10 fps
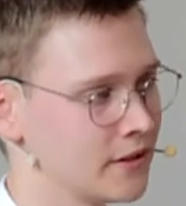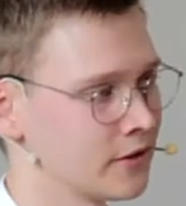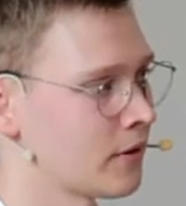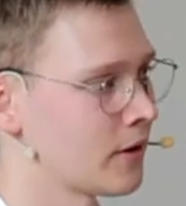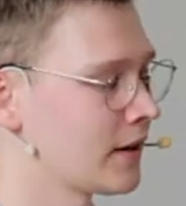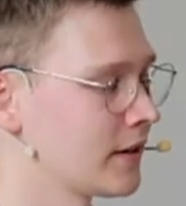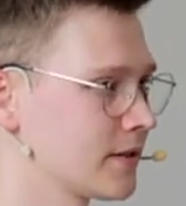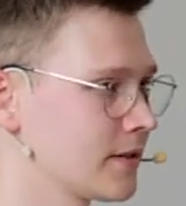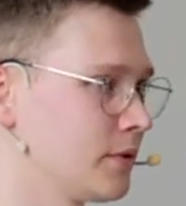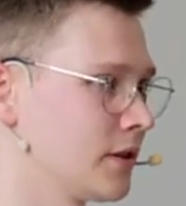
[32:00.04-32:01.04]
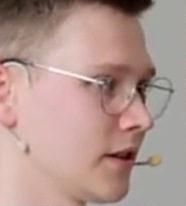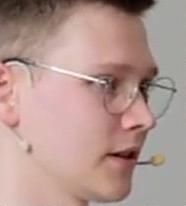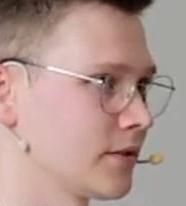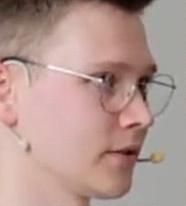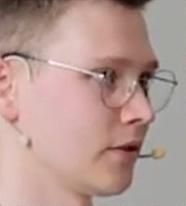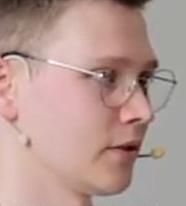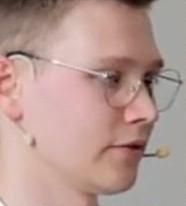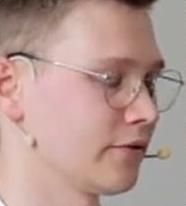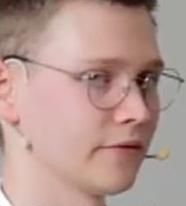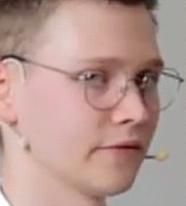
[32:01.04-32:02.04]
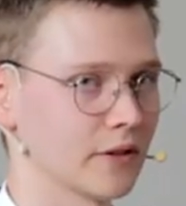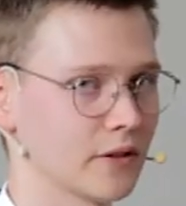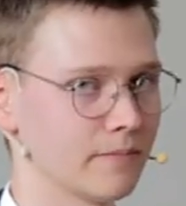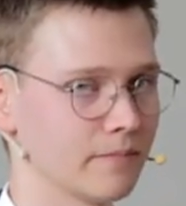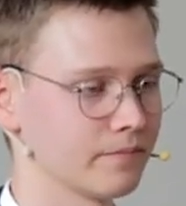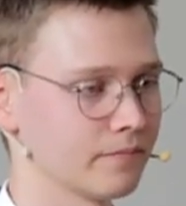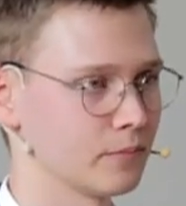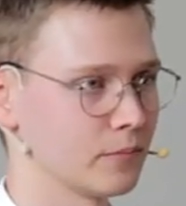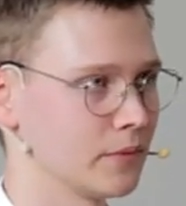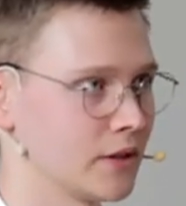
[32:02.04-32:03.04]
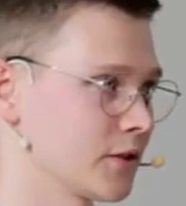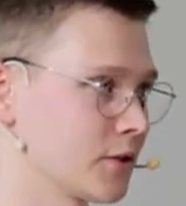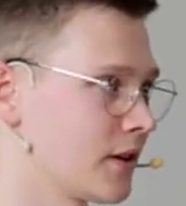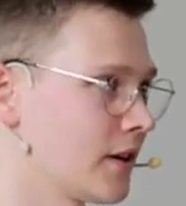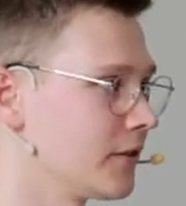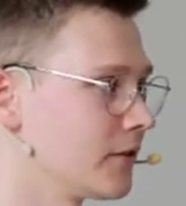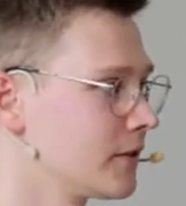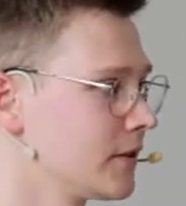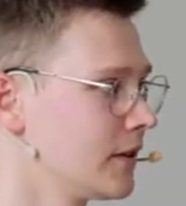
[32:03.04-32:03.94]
arise because of um, because we can't